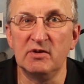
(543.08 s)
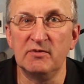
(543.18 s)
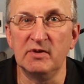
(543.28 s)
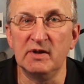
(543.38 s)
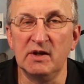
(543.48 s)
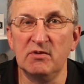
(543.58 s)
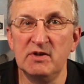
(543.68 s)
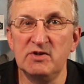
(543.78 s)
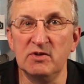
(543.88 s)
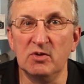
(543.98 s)
of the
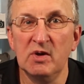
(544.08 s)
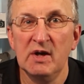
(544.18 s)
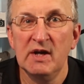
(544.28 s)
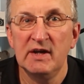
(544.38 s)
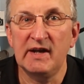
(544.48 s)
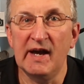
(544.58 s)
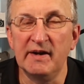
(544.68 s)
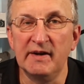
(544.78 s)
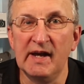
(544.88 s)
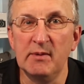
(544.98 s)
original
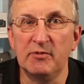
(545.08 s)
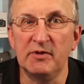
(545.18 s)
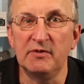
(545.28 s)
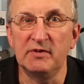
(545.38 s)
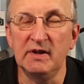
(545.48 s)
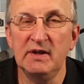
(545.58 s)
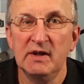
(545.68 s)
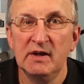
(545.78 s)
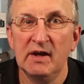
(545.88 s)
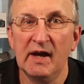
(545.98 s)
Canon M50,
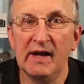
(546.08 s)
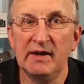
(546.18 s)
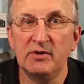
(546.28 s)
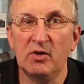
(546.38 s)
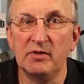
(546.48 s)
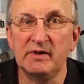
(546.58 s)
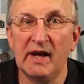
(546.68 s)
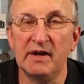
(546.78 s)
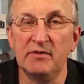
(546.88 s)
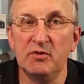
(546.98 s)
and on
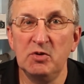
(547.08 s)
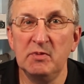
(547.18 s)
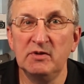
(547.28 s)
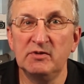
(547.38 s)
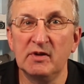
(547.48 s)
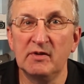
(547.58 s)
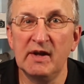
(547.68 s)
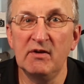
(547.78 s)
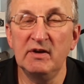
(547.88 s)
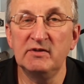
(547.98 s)
Canon Rumours
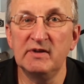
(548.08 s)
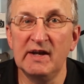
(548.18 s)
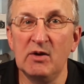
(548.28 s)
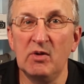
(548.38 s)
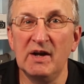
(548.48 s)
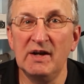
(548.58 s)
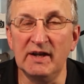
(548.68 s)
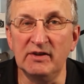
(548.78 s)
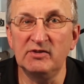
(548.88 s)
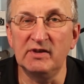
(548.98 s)
there is now a
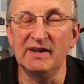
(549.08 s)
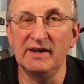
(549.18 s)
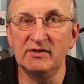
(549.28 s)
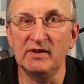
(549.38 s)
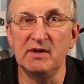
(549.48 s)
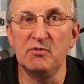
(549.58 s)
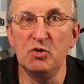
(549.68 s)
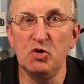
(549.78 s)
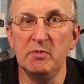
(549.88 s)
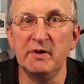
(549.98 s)
list. It is a
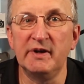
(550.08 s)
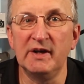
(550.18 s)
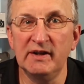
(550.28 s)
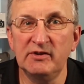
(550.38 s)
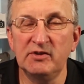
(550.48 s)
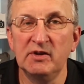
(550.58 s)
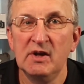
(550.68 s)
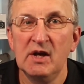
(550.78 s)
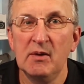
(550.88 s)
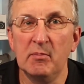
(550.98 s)
rumoured list,
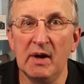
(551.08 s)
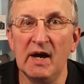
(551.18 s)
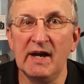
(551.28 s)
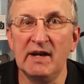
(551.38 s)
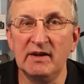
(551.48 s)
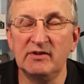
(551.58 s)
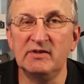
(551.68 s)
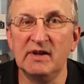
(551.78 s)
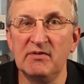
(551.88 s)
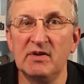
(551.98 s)
but a list
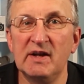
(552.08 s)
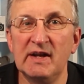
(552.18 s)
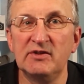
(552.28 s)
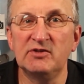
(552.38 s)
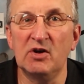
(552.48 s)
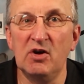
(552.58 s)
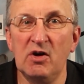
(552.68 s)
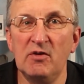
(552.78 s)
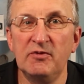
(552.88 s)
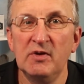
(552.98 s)
nevertheless
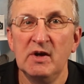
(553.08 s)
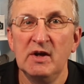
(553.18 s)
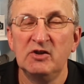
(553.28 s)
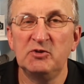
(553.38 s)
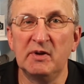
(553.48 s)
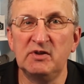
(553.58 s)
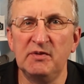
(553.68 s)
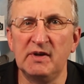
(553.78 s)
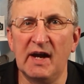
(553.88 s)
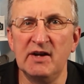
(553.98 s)
of
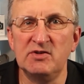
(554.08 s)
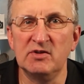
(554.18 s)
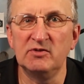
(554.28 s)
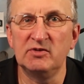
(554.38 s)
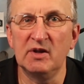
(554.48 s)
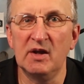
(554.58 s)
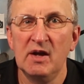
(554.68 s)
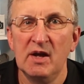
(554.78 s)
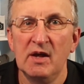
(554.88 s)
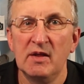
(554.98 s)
specifications that
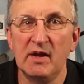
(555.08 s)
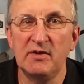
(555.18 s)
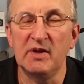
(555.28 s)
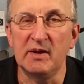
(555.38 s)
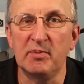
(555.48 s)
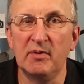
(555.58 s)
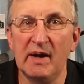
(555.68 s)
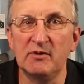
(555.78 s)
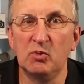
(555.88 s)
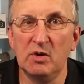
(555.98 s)
they think
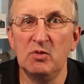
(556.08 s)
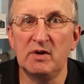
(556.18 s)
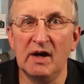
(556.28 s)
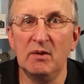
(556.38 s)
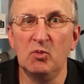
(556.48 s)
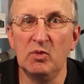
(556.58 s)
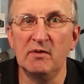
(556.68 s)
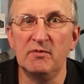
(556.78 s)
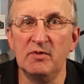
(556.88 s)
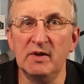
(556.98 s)
perhaps will come
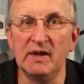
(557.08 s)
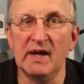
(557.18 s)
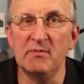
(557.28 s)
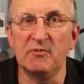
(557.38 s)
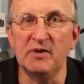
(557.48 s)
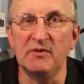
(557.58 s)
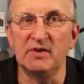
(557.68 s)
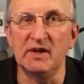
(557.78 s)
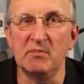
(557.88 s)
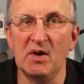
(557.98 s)
with the
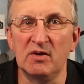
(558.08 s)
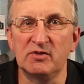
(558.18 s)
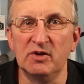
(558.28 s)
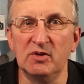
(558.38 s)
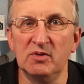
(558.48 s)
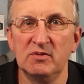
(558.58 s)
M50 Mark II.